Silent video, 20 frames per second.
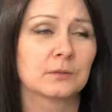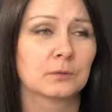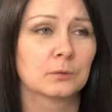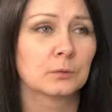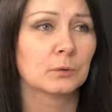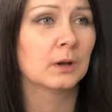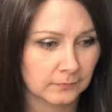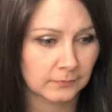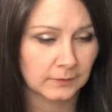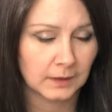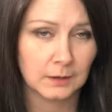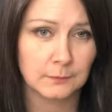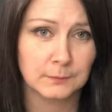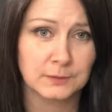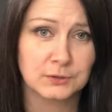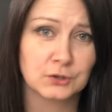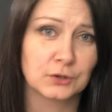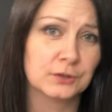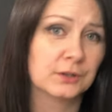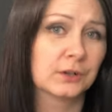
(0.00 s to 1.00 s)
So yeah,
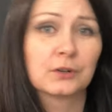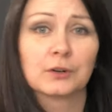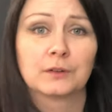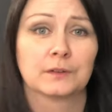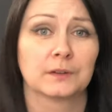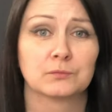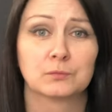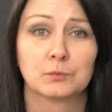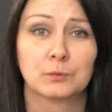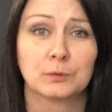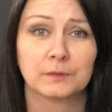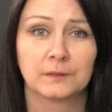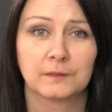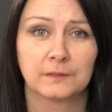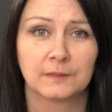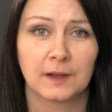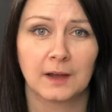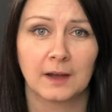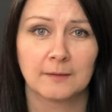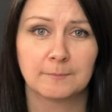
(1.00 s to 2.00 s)
we joined across a road
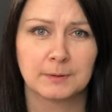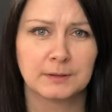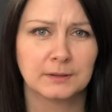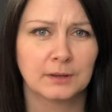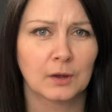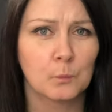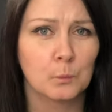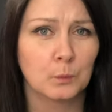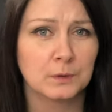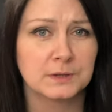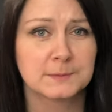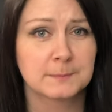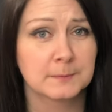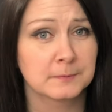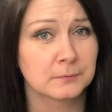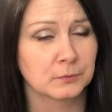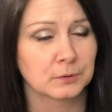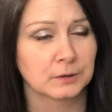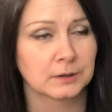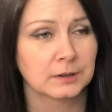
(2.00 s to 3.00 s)
that I've been down once
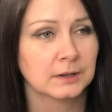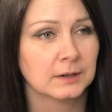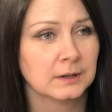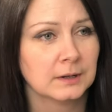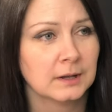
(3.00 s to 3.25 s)
before.